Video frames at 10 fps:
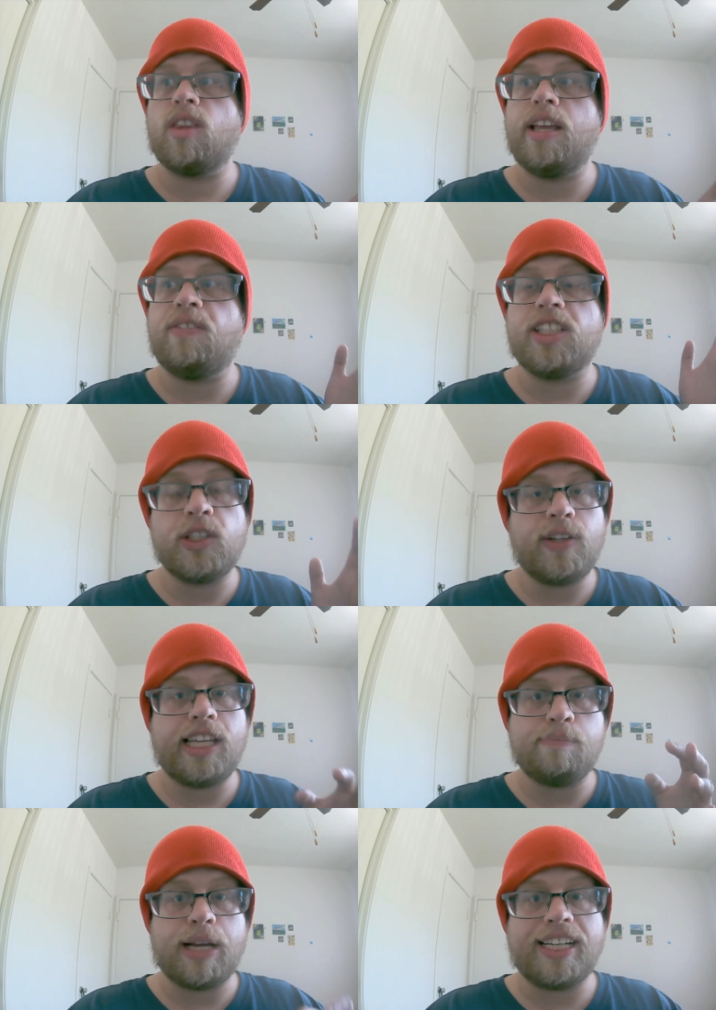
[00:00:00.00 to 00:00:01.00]
if you're
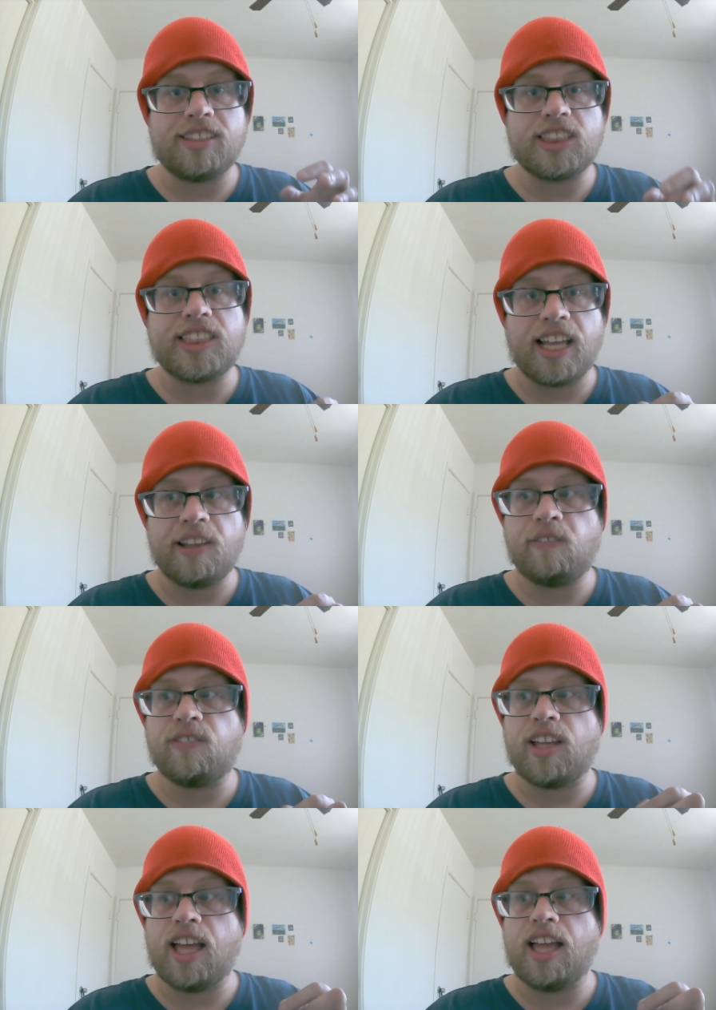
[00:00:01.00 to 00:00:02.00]
doing it by
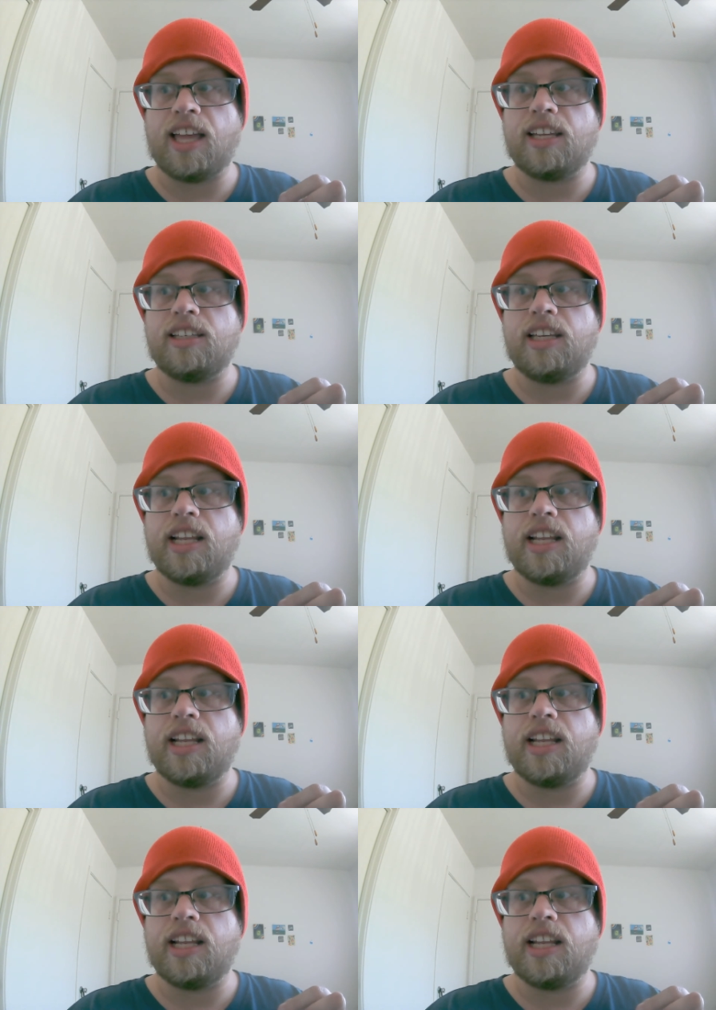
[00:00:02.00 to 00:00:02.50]
yourself, uh,